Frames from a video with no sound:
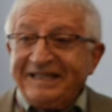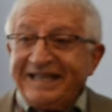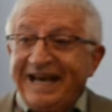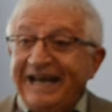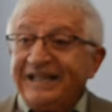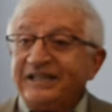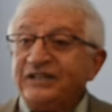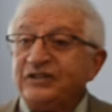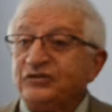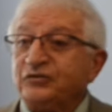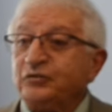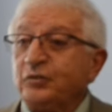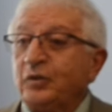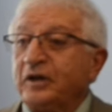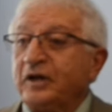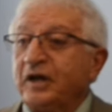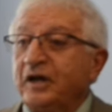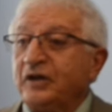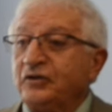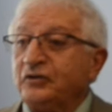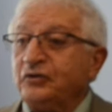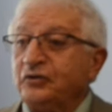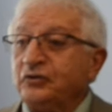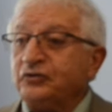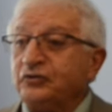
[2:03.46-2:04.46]
That is what I
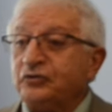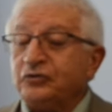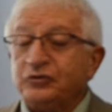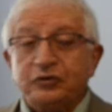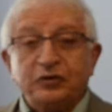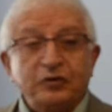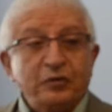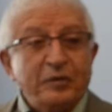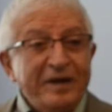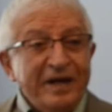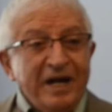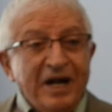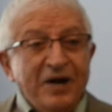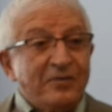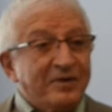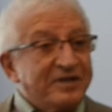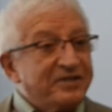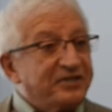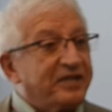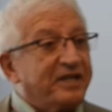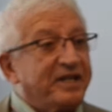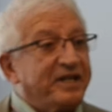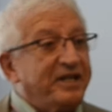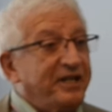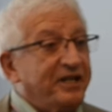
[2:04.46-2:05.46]
used to do when I was
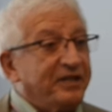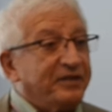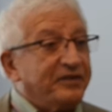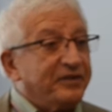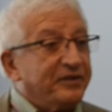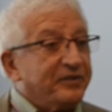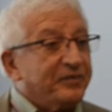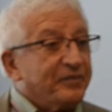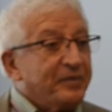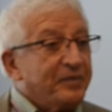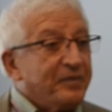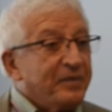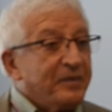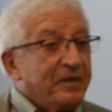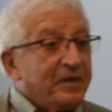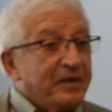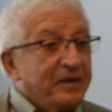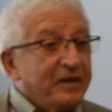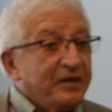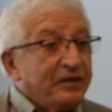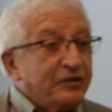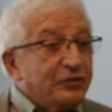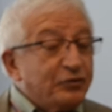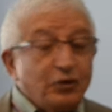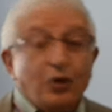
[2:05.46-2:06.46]
a kid.
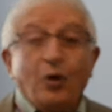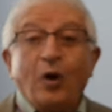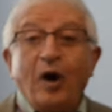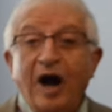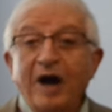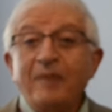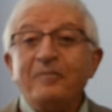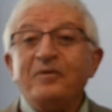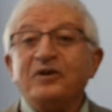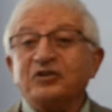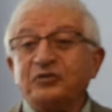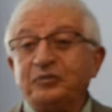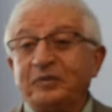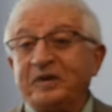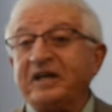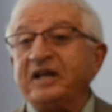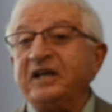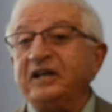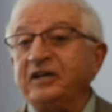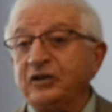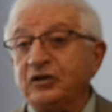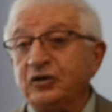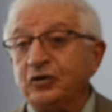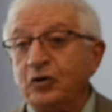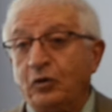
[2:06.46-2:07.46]
So I must be
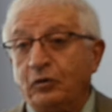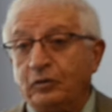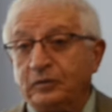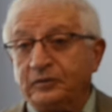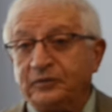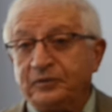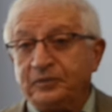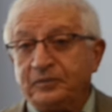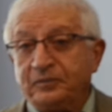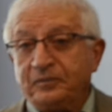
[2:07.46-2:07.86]
getting old.